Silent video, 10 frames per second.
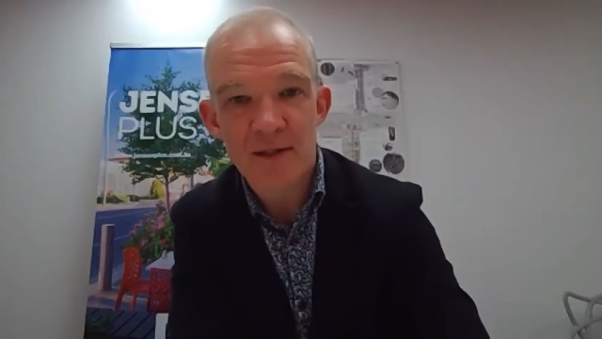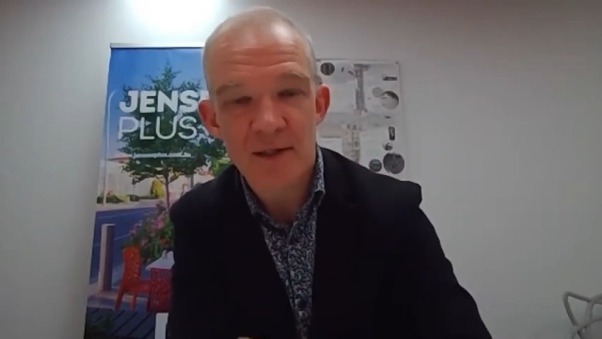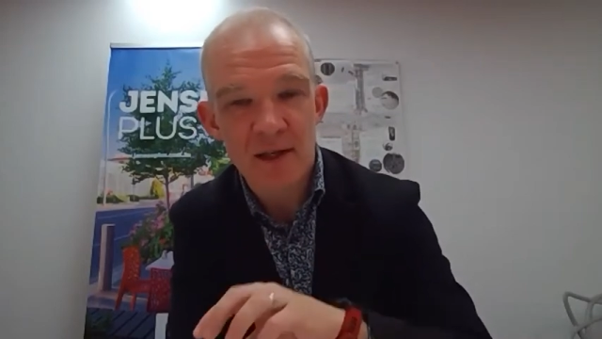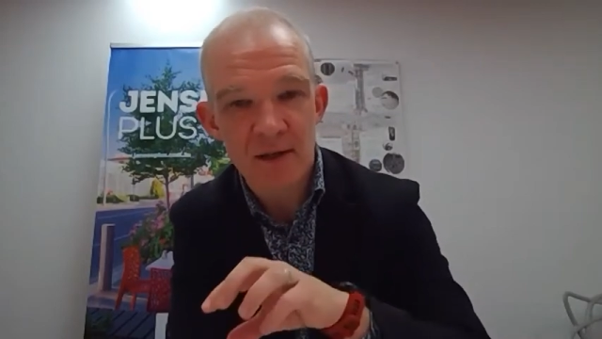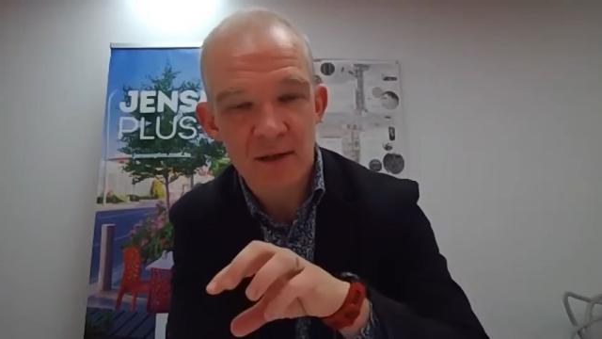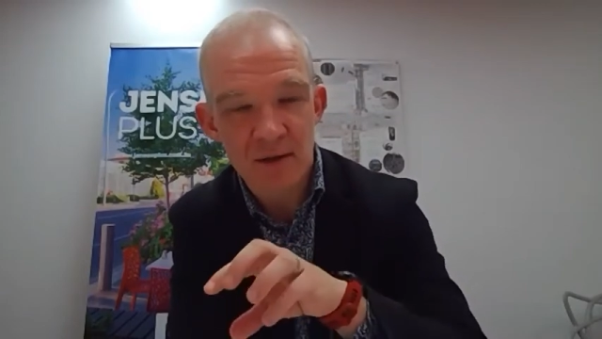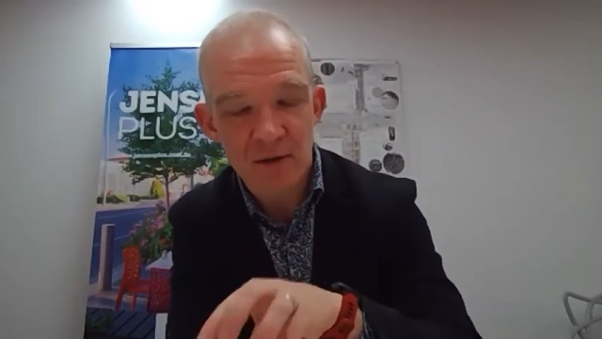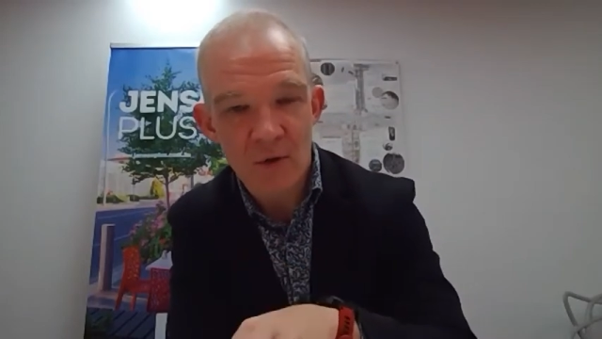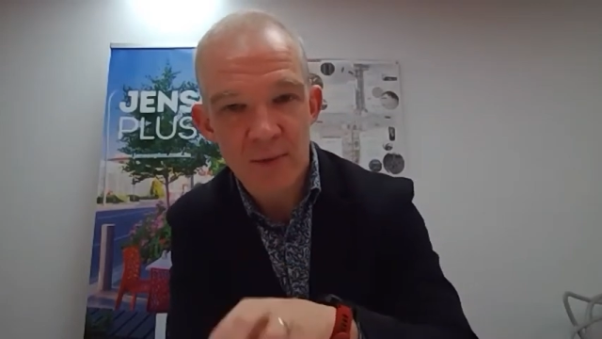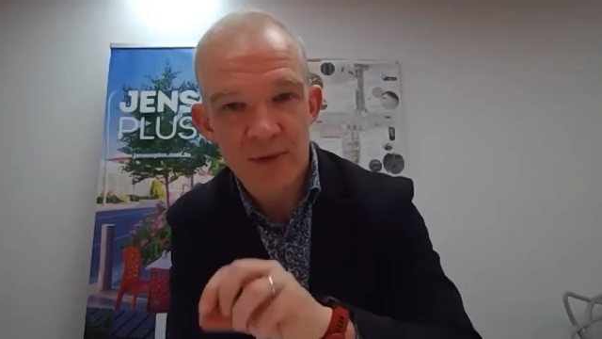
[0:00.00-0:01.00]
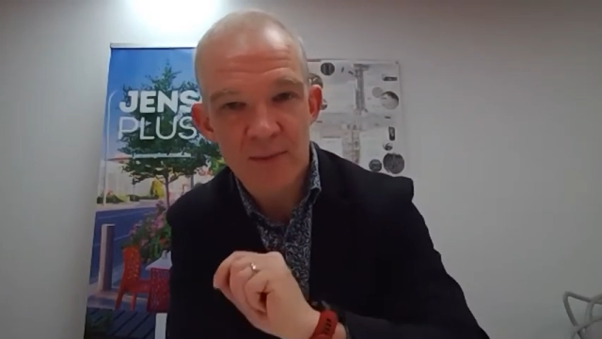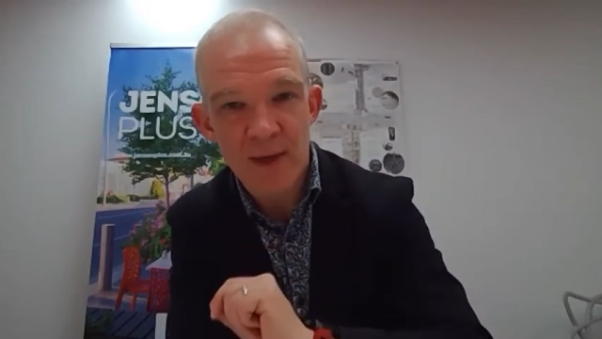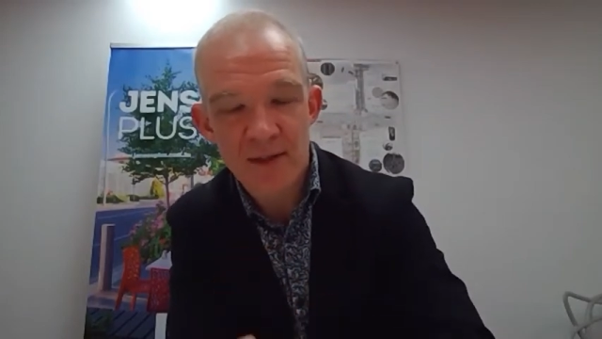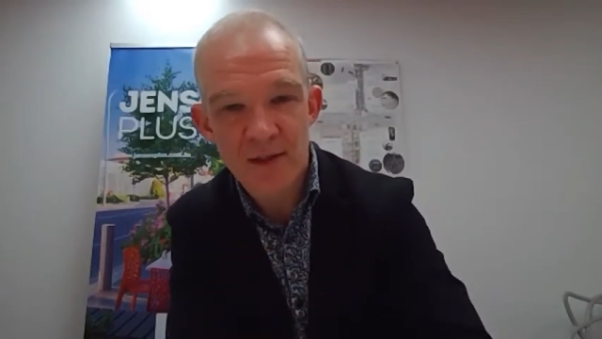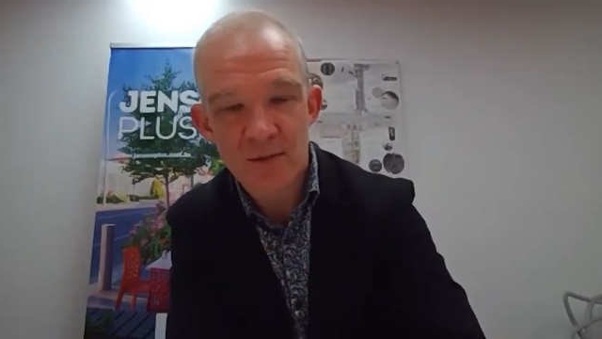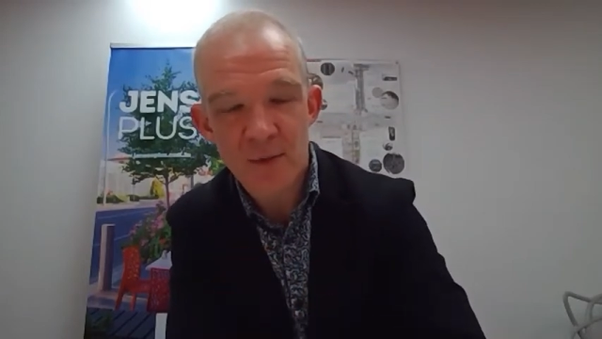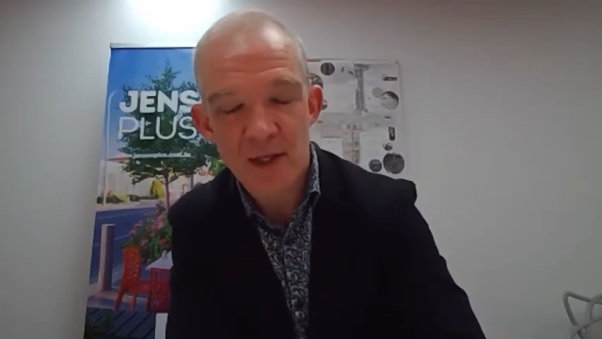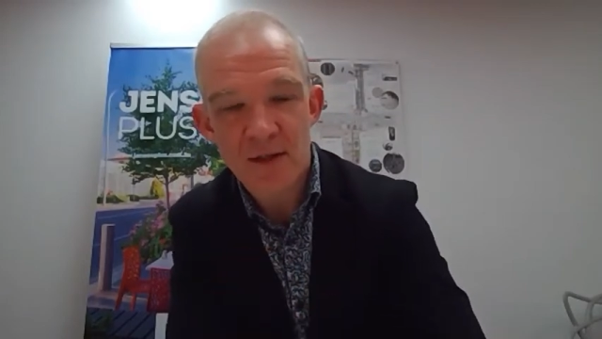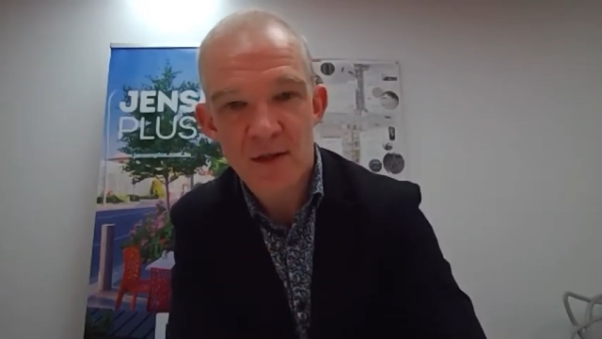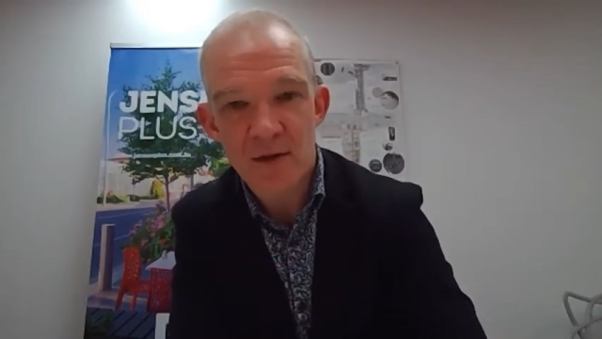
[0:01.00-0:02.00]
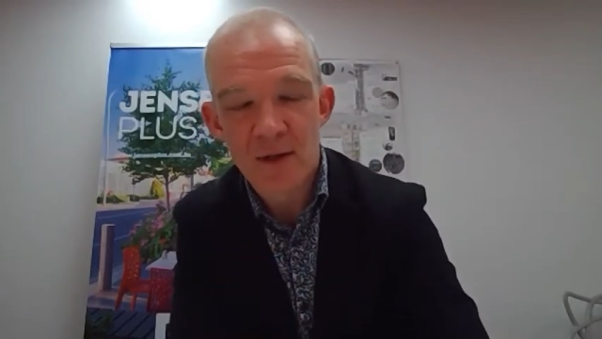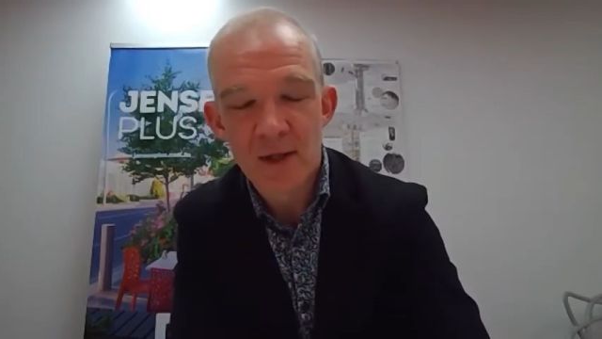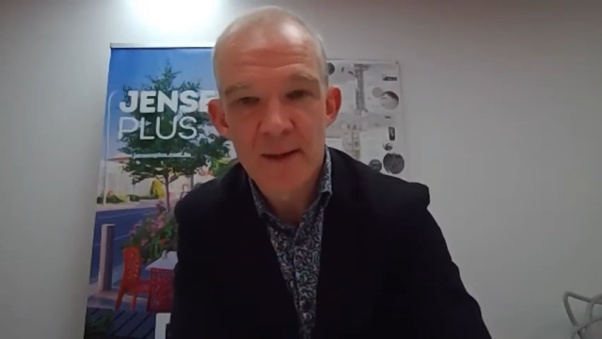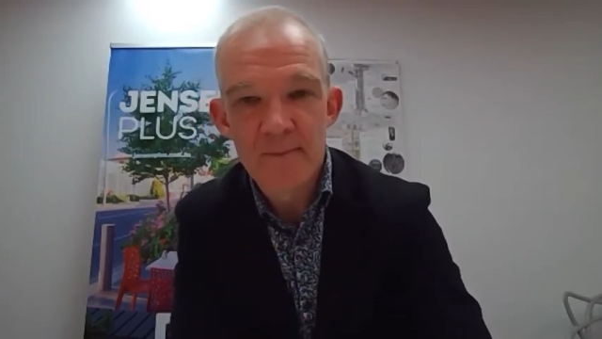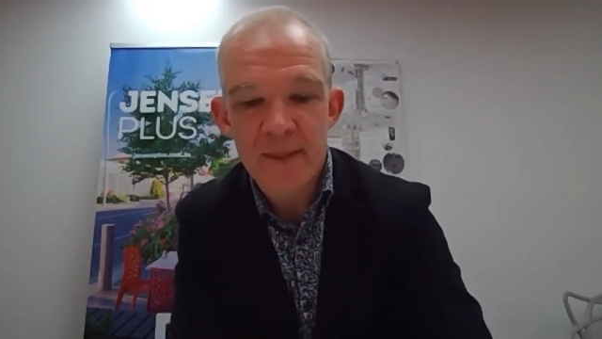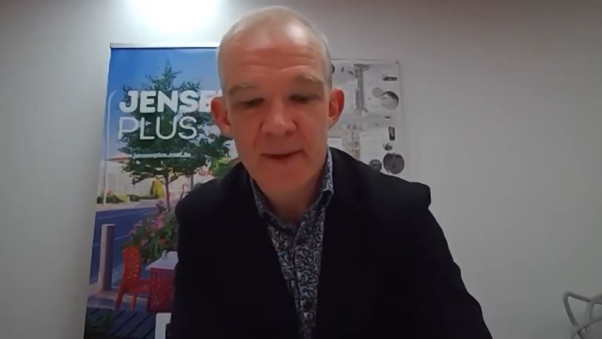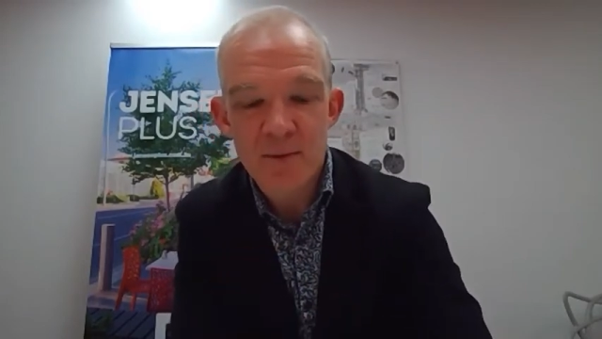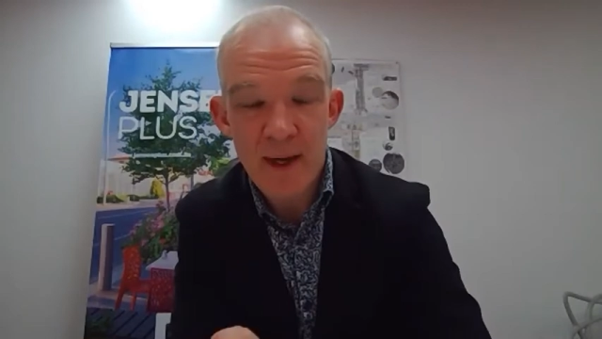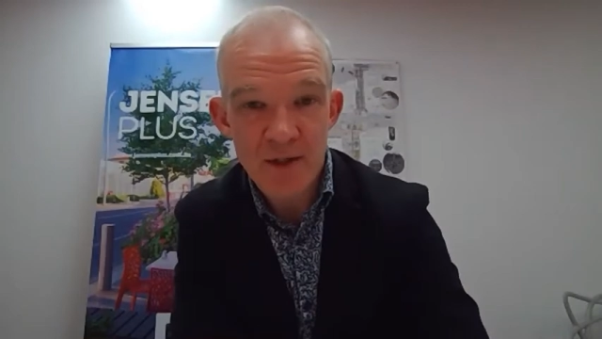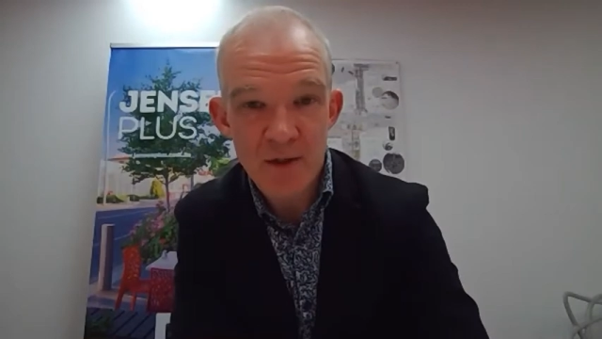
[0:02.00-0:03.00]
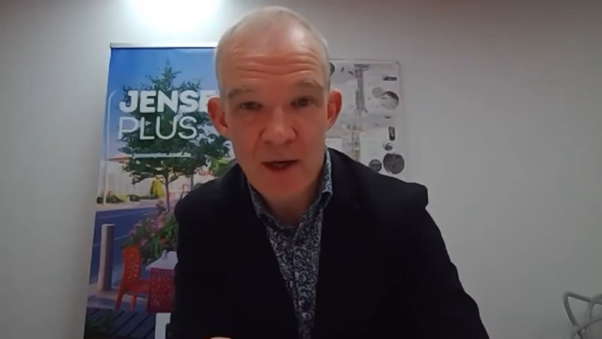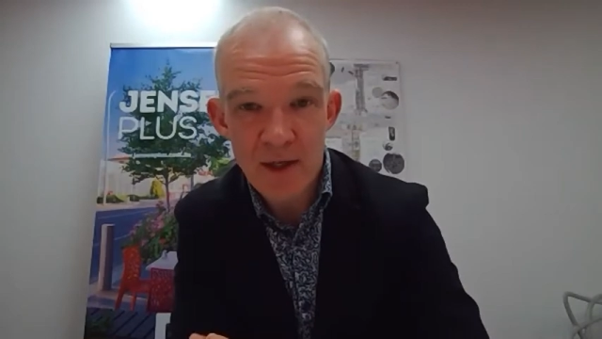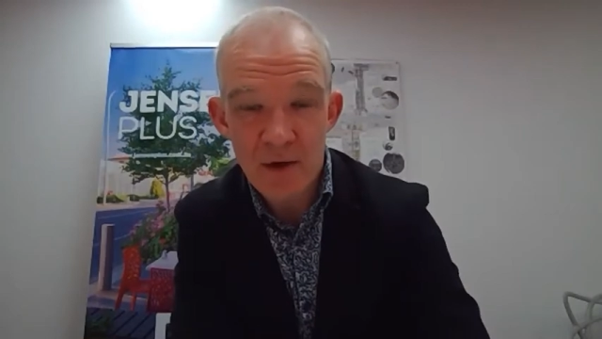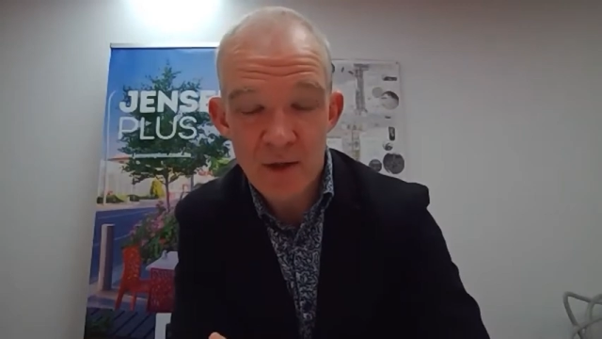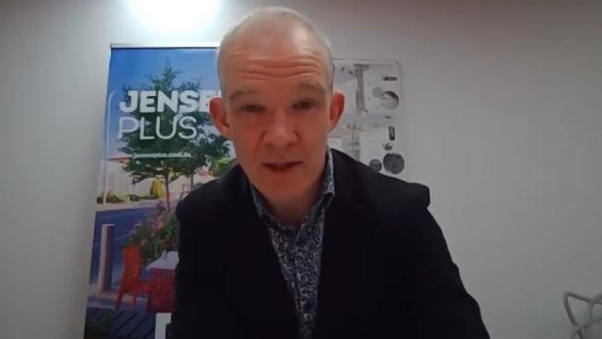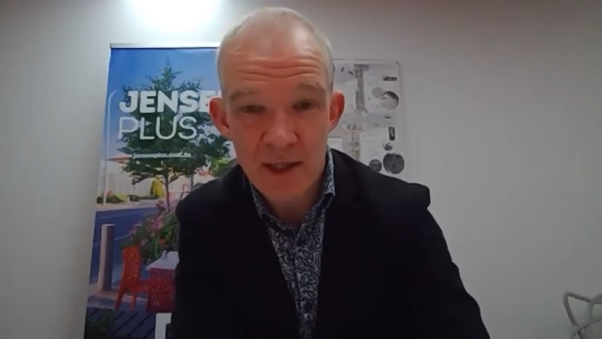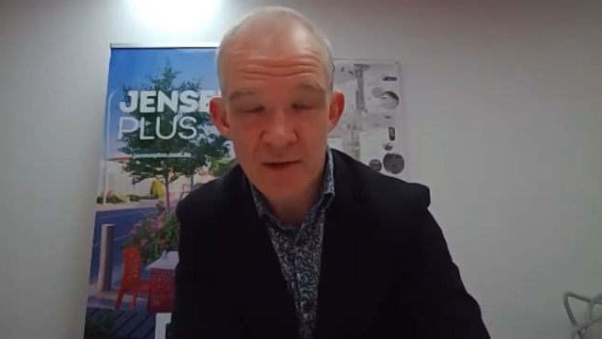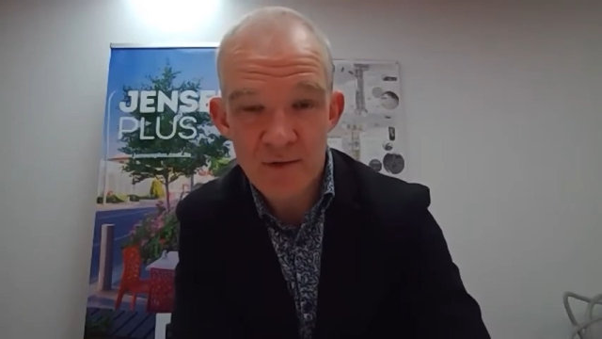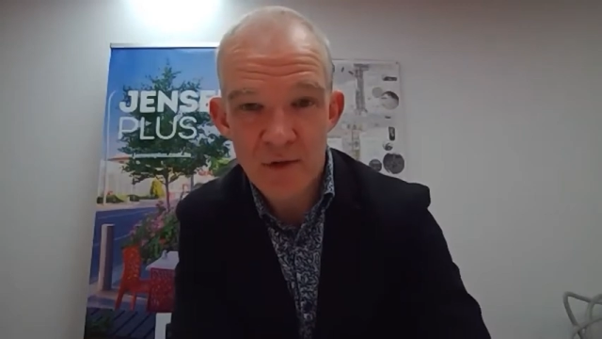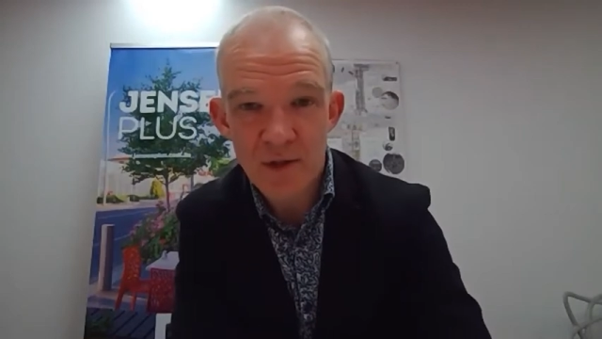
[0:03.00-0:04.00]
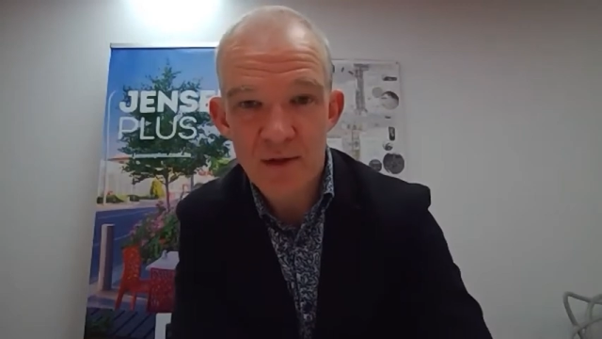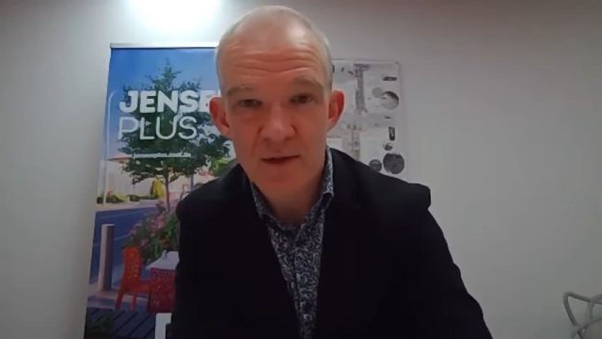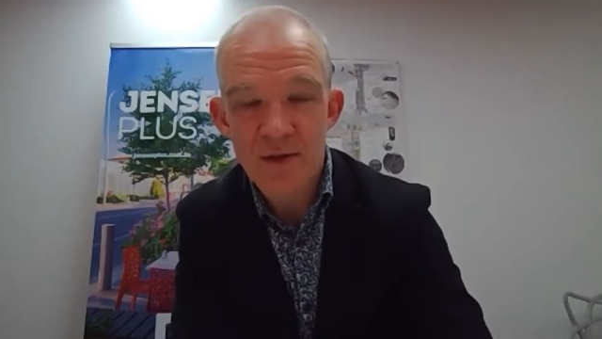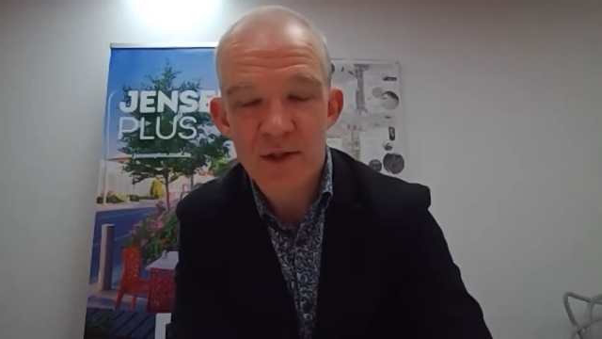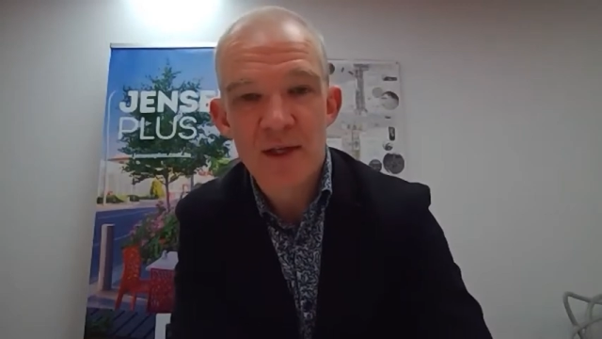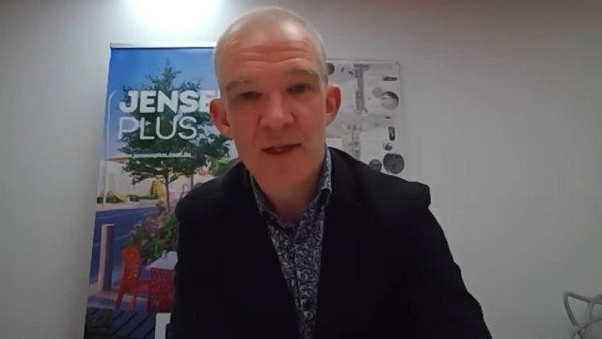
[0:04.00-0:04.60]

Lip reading: Here are the open spaces we need to spend some money on in the next few years.